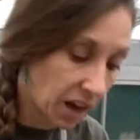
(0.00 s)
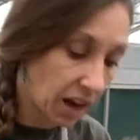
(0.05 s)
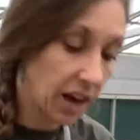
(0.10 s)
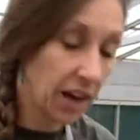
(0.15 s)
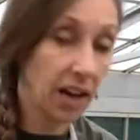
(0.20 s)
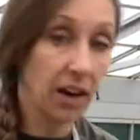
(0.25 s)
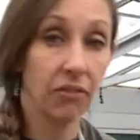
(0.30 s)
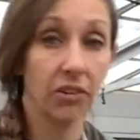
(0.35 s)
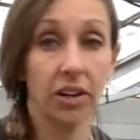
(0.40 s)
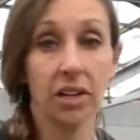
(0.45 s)
I
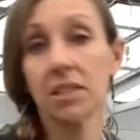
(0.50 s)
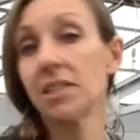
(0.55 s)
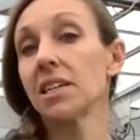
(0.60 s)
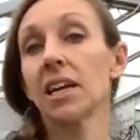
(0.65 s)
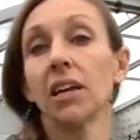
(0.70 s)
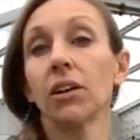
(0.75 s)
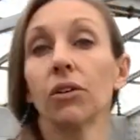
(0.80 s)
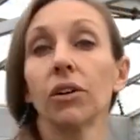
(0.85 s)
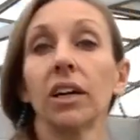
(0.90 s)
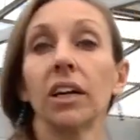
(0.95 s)
have a
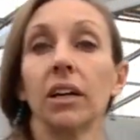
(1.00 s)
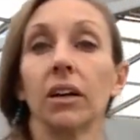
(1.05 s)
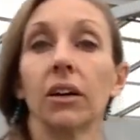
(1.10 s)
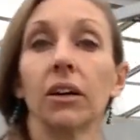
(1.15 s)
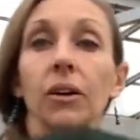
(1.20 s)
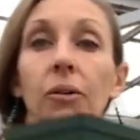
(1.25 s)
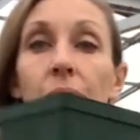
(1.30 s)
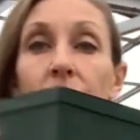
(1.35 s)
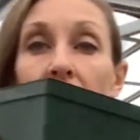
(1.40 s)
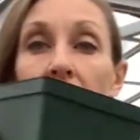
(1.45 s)
container
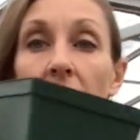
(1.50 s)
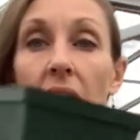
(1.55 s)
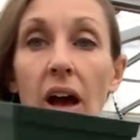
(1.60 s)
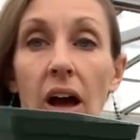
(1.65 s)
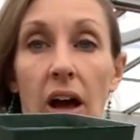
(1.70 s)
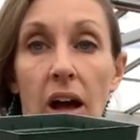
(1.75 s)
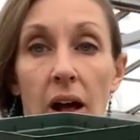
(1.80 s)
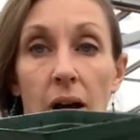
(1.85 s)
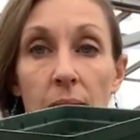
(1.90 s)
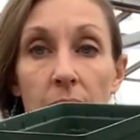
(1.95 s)
here.
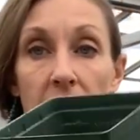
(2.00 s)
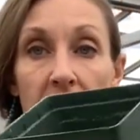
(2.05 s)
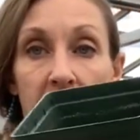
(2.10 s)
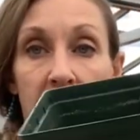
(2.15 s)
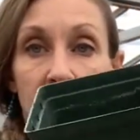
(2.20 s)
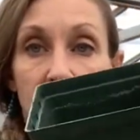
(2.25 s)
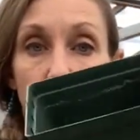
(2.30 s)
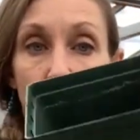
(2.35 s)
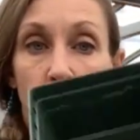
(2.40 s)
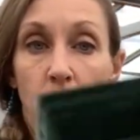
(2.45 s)

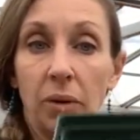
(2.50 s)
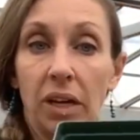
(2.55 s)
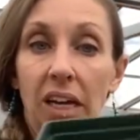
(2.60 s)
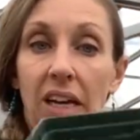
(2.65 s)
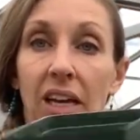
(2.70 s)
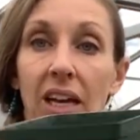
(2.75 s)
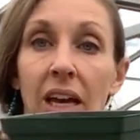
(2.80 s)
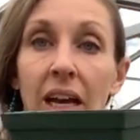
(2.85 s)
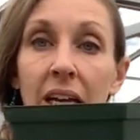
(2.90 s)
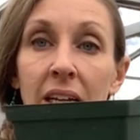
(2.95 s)
And this would be
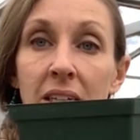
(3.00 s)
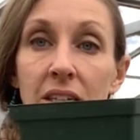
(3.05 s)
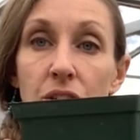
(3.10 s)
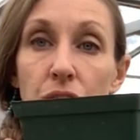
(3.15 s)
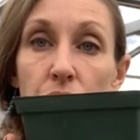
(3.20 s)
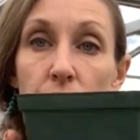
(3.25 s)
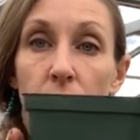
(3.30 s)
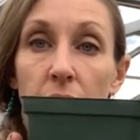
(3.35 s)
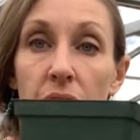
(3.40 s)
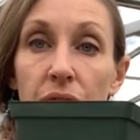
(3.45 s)
akin to
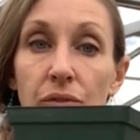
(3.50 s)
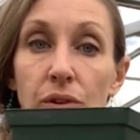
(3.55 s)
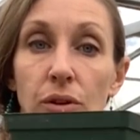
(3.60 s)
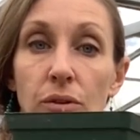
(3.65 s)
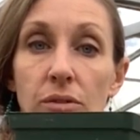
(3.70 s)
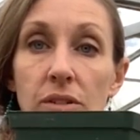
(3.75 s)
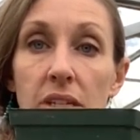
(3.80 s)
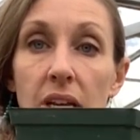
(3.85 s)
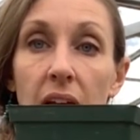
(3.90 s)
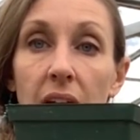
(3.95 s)
sort of
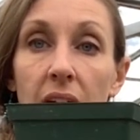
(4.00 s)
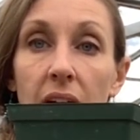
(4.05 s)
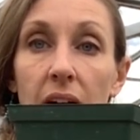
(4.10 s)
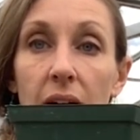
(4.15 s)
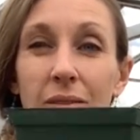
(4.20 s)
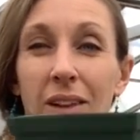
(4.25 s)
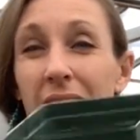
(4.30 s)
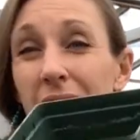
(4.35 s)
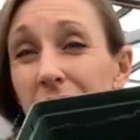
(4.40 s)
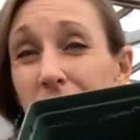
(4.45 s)
using
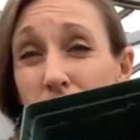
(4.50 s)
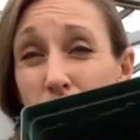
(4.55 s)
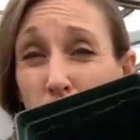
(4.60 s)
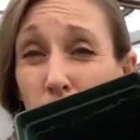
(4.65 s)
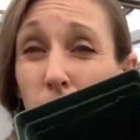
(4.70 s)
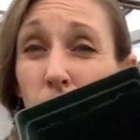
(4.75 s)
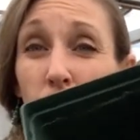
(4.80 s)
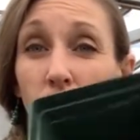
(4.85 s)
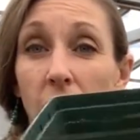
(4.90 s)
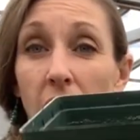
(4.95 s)
like a
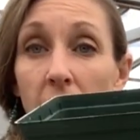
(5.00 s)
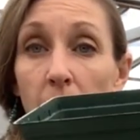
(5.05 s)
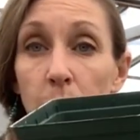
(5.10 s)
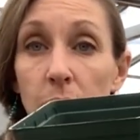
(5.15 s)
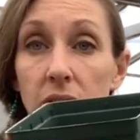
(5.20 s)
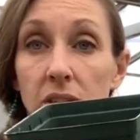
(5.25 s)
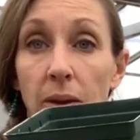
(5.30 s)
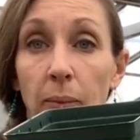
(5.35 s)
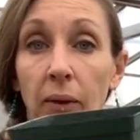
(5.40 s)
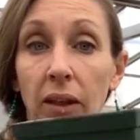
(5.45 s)
solo cup
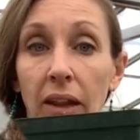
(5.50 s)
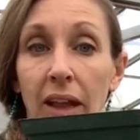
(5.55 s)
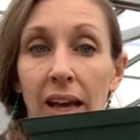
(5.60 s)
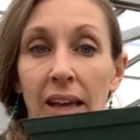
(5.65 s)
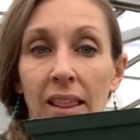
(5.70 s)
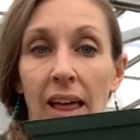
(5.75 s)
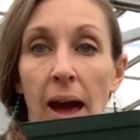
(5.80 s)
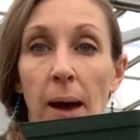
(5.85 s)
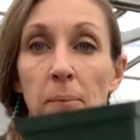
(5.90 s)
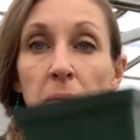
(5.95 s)
or something
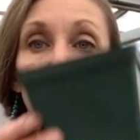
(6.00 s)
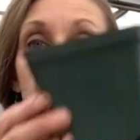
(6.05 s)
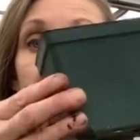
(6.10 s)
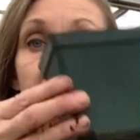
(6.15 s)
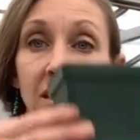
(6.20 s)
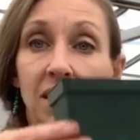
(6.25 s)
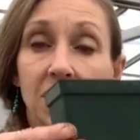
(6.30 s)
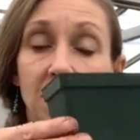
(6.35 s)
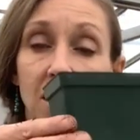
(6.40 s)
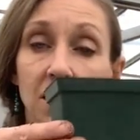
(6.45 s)
like that.
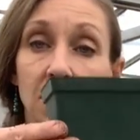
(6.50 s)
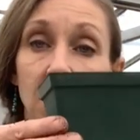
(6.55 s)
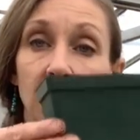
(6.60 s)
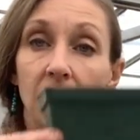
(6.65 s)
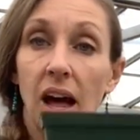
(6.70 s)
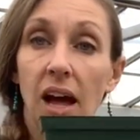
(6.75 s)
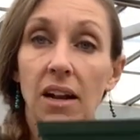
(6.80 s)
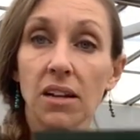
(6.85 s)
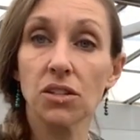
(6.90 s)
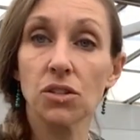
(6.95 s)
This has a
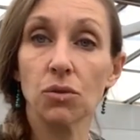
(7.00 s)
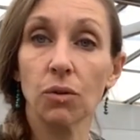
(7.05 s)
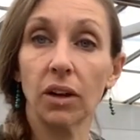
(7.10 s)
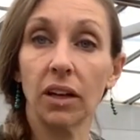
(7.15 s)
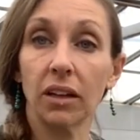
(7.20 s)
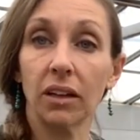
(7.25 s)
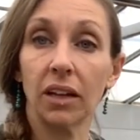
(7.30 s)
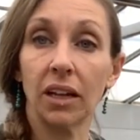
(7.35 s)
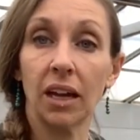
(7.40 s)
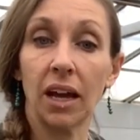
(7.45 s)
lot of
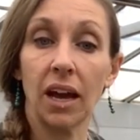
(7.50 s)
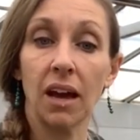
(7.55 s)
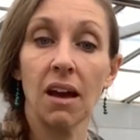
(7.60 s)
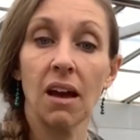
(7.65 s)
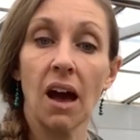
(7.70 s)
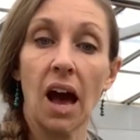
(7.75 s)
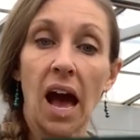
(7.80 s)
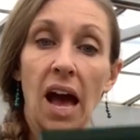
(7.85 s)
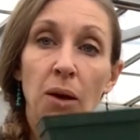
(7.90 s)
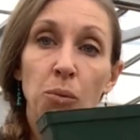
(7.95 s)
soil in it.
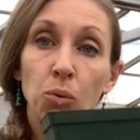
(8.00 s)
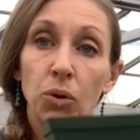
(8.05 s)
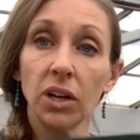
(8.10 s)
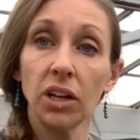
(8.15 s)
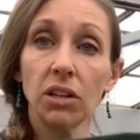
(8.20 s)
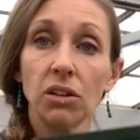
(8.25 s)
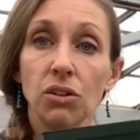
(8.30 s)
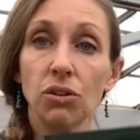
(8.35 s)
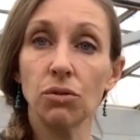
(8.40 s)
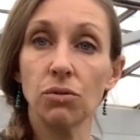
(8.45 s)
I
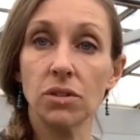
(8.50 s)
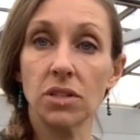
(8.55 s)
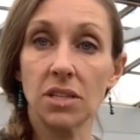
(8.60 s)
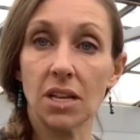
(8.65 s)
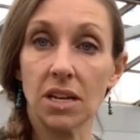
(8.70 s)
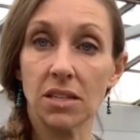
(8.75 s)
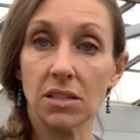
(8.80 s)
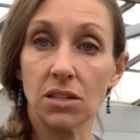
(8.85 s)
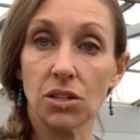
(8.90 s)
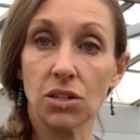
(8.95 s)
wouldn't use
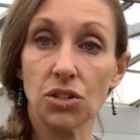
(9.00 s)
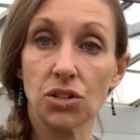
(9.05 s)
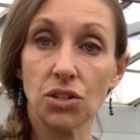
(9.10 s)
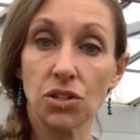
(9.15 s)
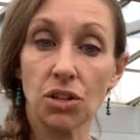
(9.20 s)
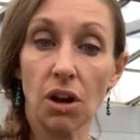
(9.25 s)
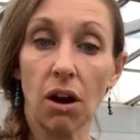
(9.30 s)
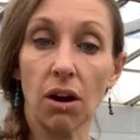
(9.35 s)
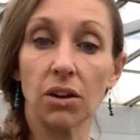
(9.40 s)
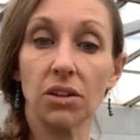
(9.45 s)
this to
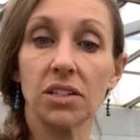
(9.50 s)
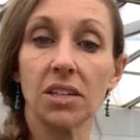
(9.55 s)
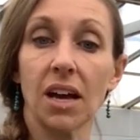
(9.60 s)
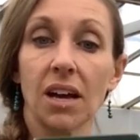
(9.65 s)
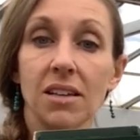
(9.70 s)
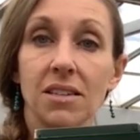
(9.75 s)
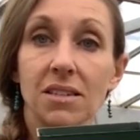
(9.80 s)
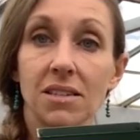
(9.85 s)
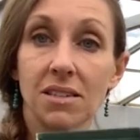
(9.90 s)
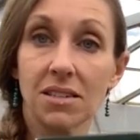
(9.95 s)
start
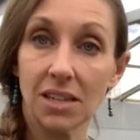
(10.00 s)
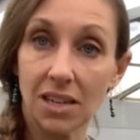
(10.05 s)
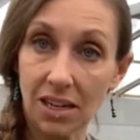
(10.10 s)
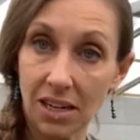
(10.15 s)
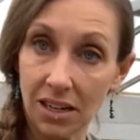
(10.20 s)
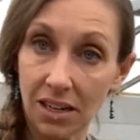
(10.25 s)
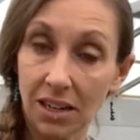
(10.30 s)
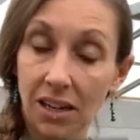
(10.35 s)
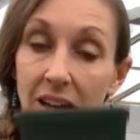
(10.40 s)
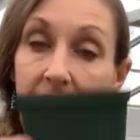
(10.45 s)
a
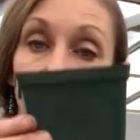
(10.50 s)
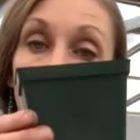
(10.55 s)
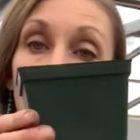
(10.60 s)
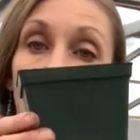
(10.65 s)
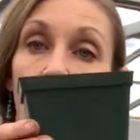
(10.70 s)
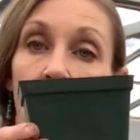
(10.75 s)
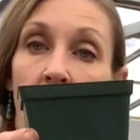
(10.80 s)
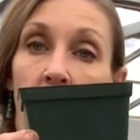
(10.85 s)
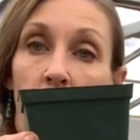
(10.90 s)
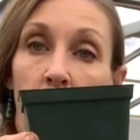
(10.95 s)
seed
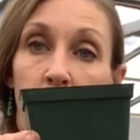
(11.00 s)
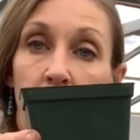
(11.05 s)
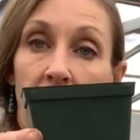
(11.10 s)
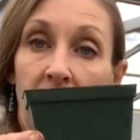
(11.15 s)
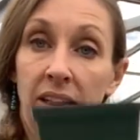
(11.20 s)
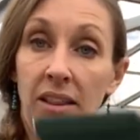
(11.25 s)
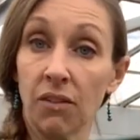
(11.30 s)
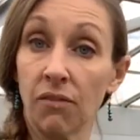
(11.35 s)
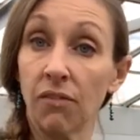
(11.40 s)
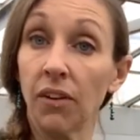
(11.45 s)

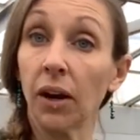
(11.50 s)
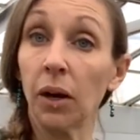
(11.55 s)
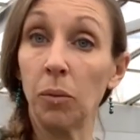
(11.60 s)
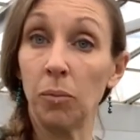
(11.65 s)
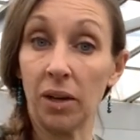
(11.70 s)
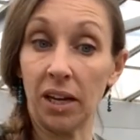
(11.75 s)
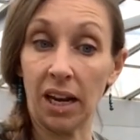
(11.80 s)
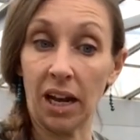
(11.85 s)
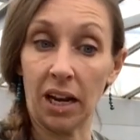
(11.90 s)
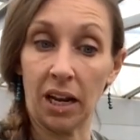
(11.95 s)
at the very
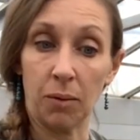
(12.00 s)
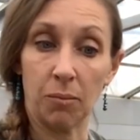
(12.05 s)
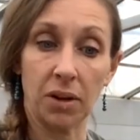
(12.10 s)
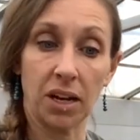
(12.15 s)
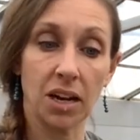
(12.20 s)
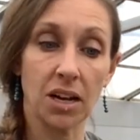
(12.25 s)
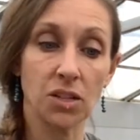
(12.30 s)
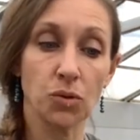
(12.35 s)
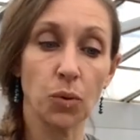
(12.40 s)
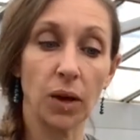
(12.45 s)
beginning,
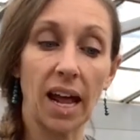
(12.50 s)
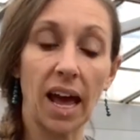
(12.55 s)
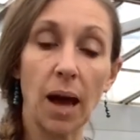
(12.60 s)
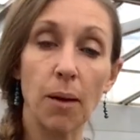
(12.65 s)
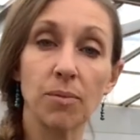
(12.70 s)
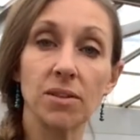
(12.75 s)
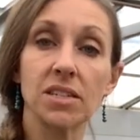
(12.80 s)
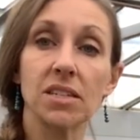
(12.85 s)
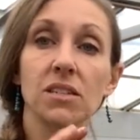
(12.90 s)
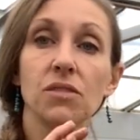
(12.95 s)
because what
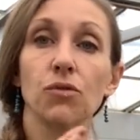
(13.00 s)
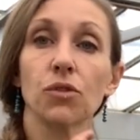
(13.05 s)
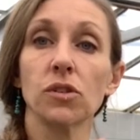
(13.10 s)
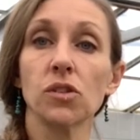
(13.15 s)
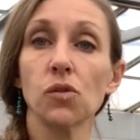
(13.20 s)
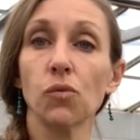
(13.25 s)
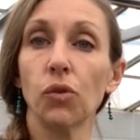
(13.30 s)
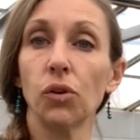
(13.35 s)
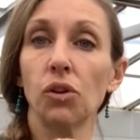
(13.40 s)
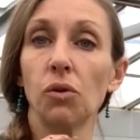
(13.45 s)
happens is, first
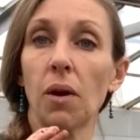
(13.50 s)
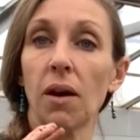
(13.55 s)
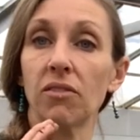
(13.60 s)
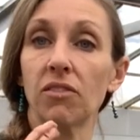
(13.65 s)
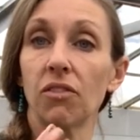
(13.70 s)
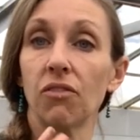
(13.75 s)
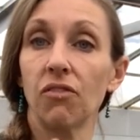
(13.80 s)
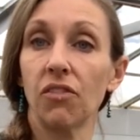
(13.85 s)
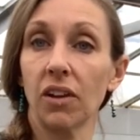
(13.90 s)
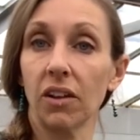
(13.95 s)
of all, you have
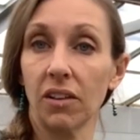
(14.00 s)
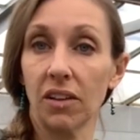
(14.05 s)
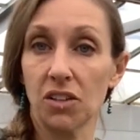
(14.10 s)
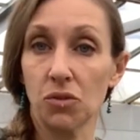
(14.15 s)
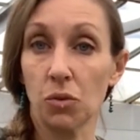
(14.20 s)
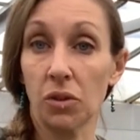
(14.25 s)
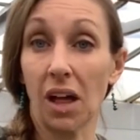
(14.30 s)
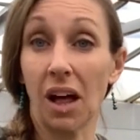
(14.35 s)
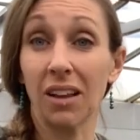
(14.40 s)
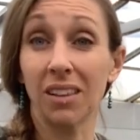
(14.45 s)
to fill these
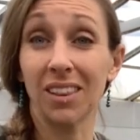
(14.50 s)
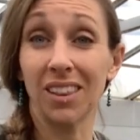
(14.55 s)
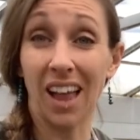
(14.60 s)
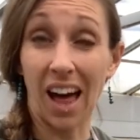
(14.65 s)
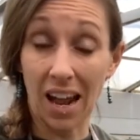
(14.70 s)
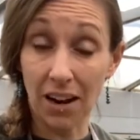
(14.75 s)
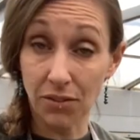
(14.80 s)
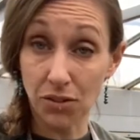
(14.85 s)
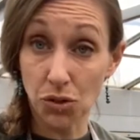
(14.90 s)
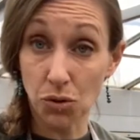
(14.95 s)
with a
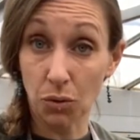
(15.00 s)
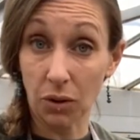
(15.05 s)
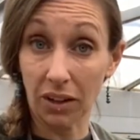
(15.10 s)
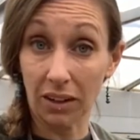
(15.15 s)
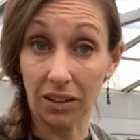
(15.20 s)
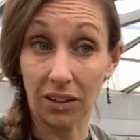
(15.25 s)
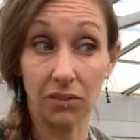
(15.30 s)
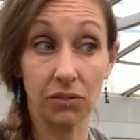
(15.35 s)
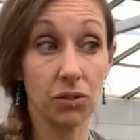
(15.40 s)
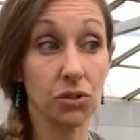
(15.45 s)
lot of soil,
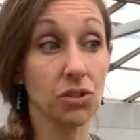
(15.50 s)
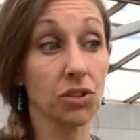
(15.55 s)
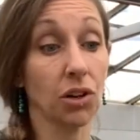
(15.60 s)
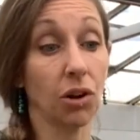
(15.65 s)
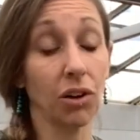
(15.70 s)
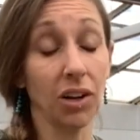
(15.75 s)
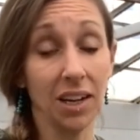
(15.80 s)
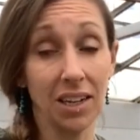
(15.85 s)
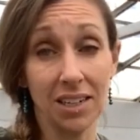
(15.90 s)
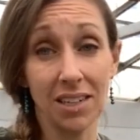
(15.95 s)
and if you're
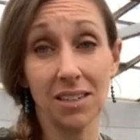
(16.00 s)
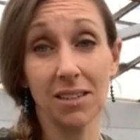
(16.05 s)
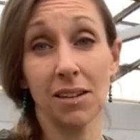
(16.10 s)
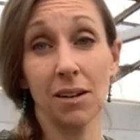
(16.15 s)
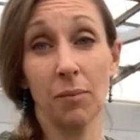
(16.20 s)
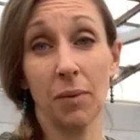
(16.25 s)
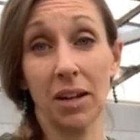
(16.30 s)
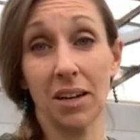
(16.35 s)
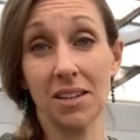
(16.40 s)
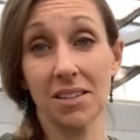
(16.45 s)
starting a decent
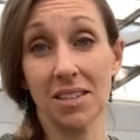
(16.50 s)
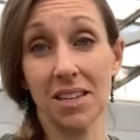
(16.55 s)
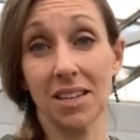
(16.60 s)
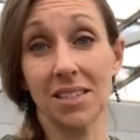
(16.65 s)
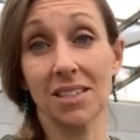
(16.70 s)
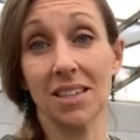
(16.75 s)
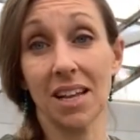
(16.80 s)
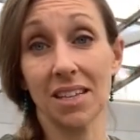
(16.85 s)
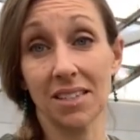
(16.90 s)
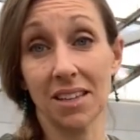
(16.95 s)
amount of seeds,
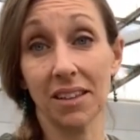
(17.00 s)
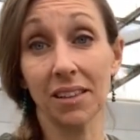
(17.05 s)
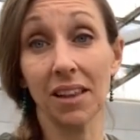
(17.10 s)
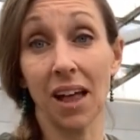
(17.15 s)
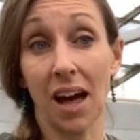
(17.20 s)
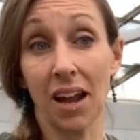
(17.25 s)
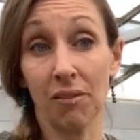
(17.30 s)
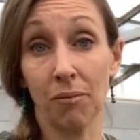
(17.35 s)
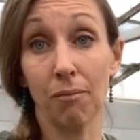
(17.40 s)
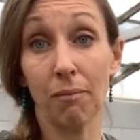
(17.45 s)
that's a
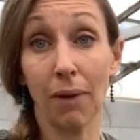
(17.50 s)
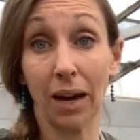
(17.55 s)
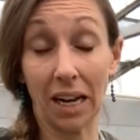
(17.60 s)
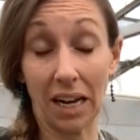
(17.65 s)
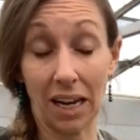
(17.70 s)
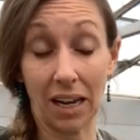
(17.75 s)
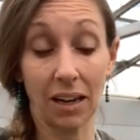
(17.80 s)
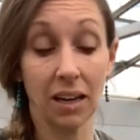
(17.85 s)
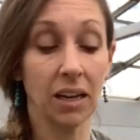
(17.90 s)
lot of money.